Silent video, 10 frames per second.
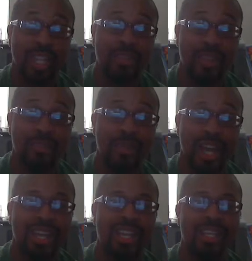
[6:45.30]
Eve,
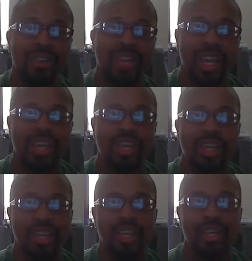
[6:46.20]
everybody, okay?
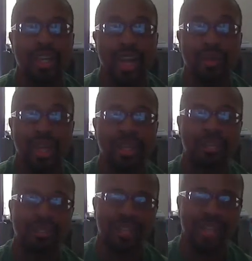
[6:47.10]
Alright?